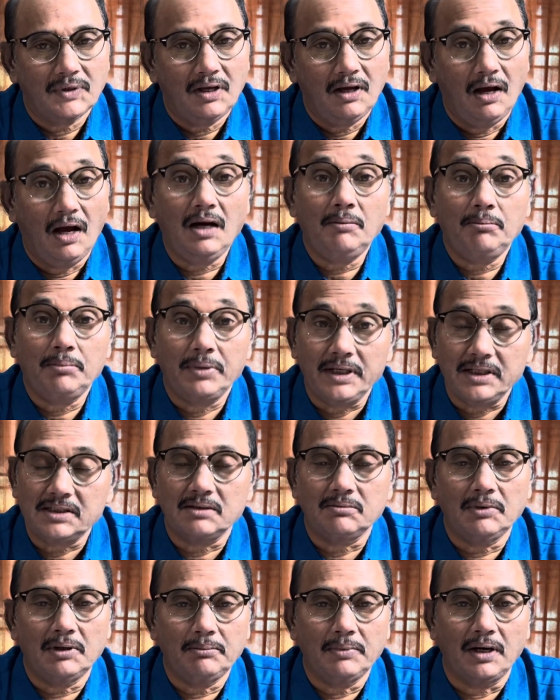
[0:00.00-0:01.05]
And please
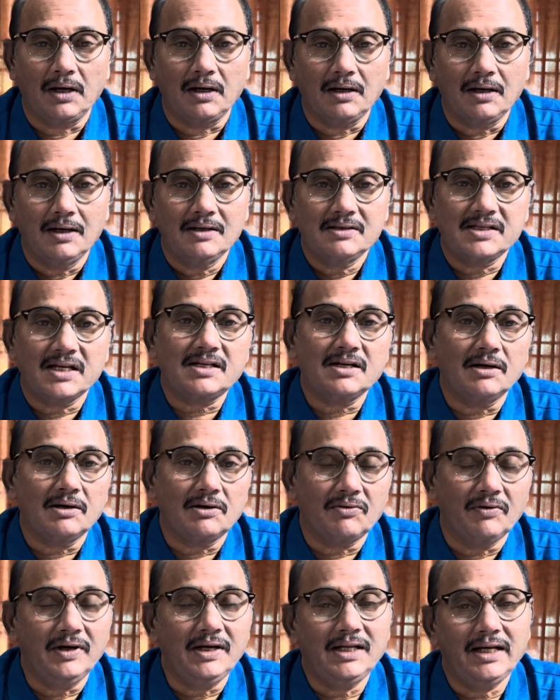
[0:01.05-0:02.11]
remember, section
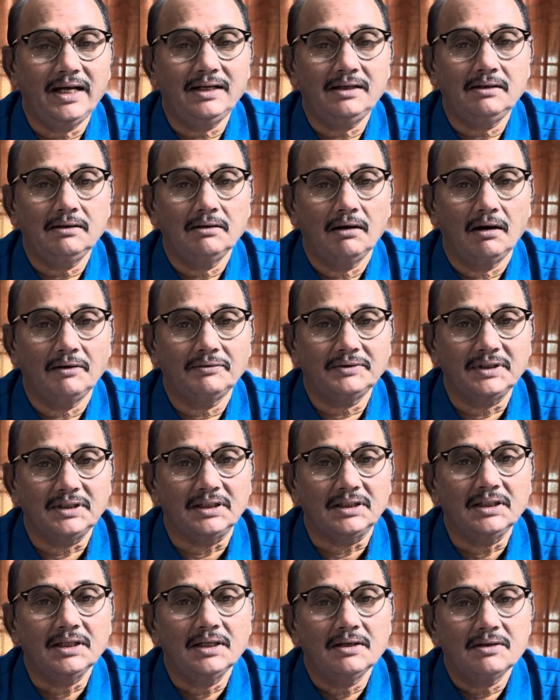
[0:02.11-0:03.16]
28 of
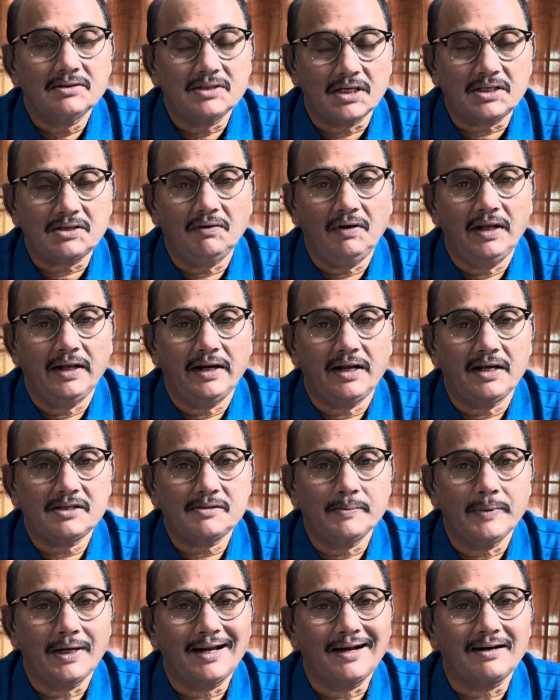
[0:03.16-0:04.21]
the Sexual
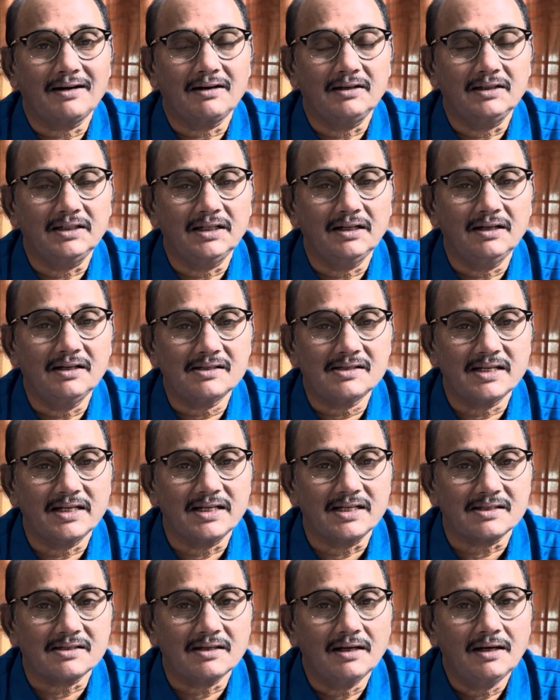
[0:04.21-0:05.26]
Harassment Act clearly
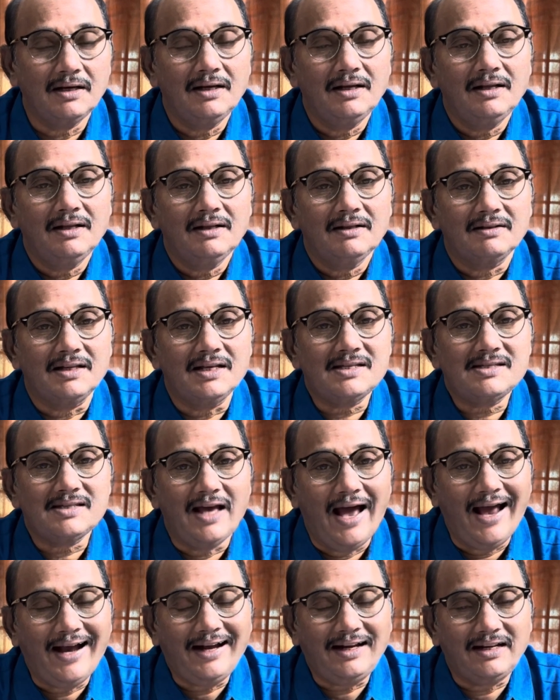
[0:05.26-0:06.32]
says this
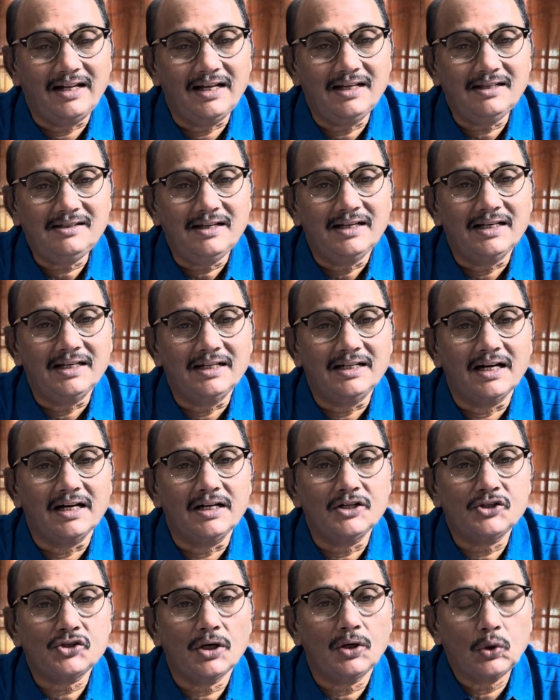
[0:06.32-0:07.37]
act is in
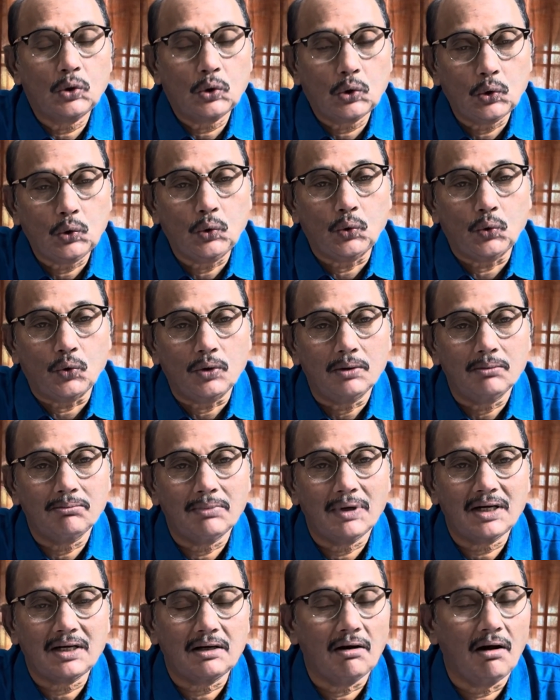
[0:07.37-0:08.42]
addition to,
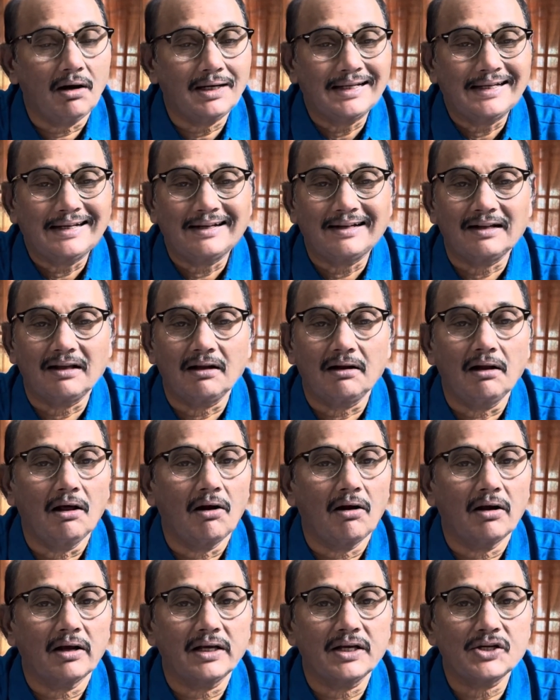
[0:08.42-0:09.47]
but not in
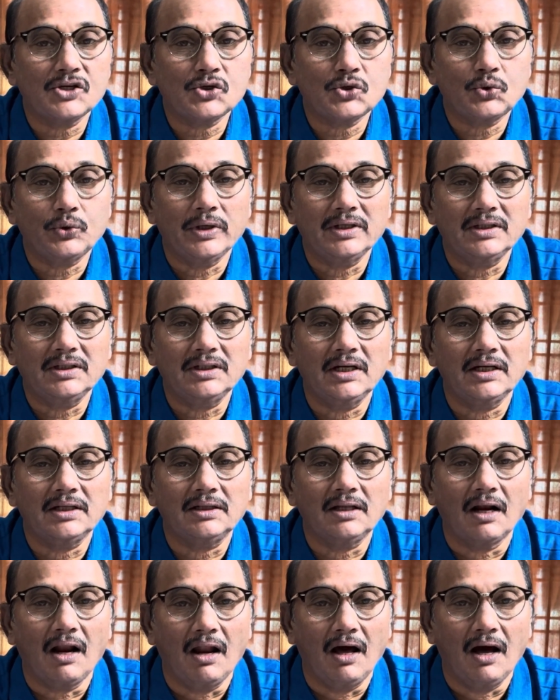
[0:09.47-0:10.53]
derogation to, any
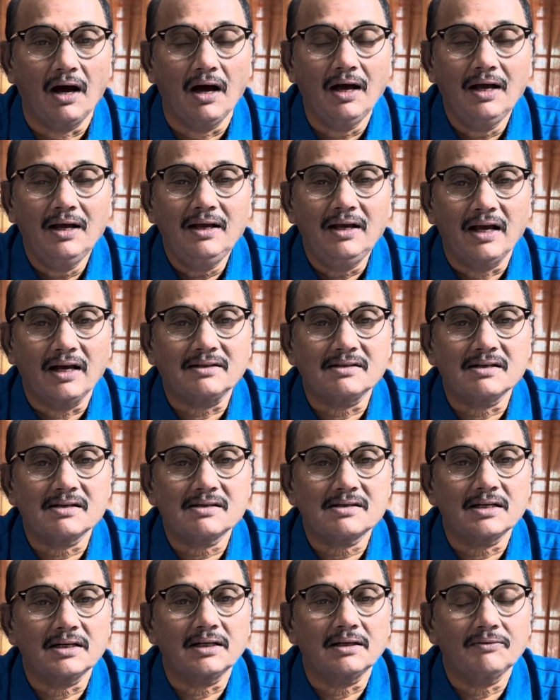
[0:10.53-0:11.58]
other law
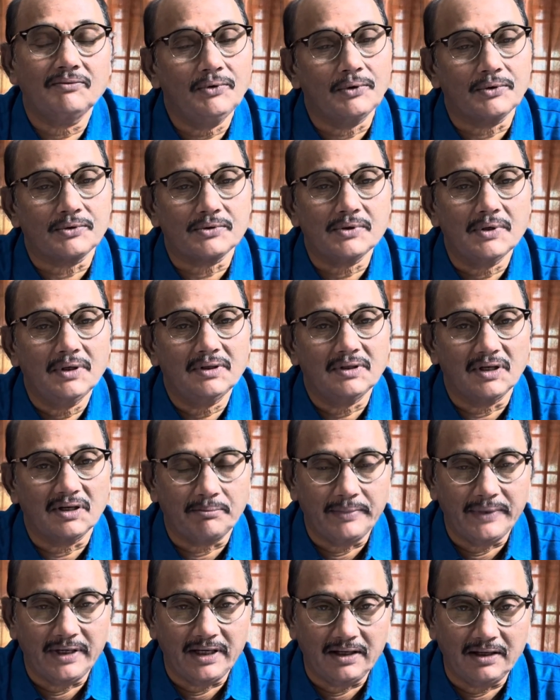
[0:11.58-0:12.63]
existing in force. That
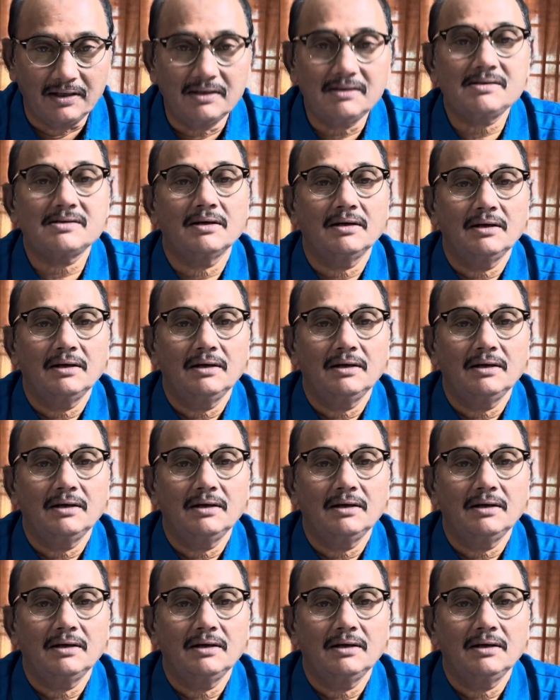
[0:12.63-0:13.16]
means